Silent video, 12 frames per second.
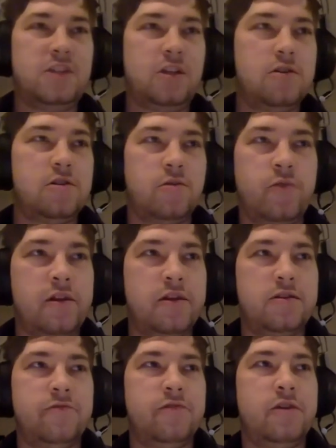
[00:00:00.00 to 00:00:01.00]
It's a
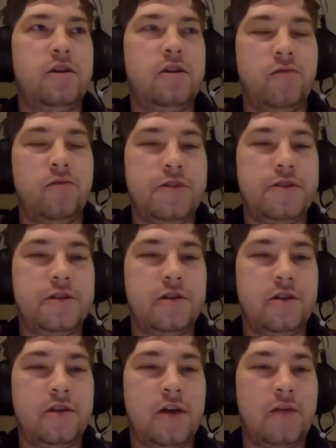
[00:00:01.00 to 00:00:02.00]
relatively
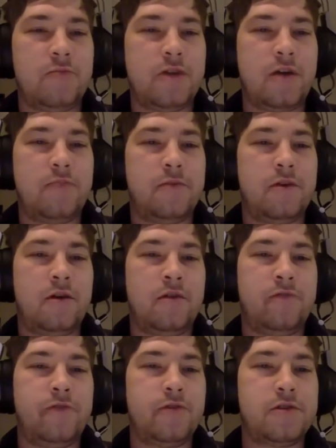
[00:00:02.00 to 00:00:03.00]
recent game type.
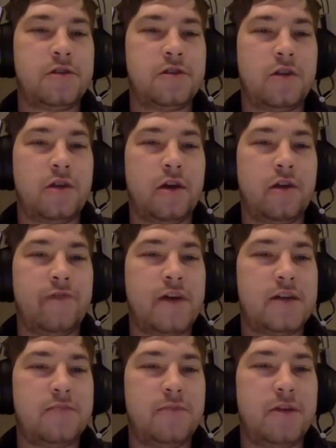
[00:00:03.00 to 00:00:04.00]
It focuses on like
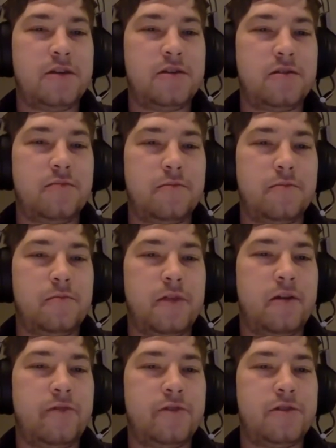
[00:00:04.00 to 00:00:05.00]
fast-paced
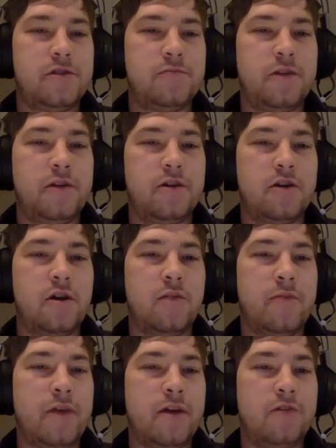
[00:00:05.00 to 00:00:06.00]
player versus player
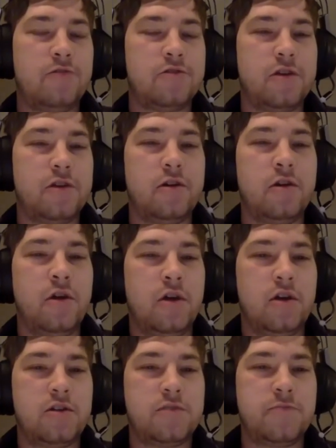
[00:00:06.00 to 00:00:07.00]
combat, usually in
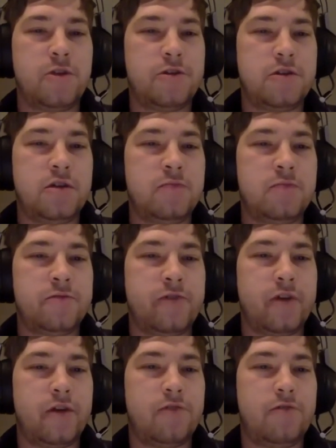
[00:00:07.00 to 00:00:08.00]
small teams of
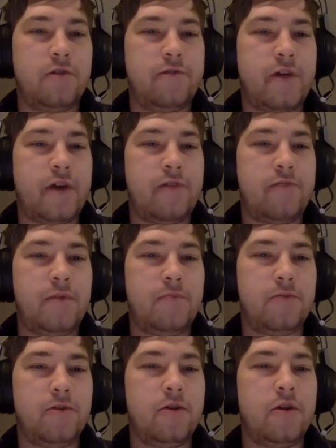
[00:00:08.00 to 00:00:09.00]
like three to five
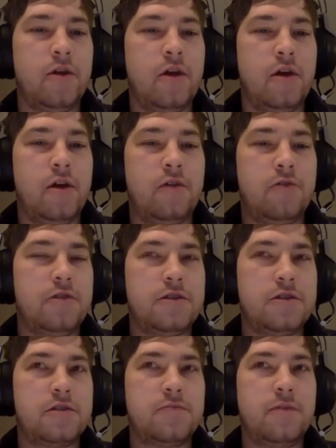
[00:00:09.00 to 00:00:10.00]
people, three to
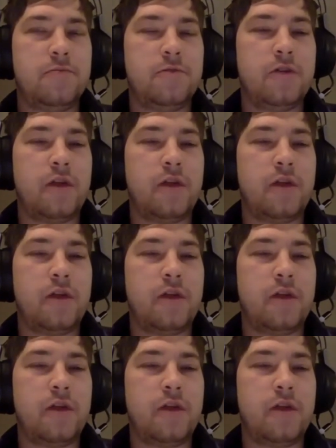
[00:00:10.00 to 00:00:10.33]
six people.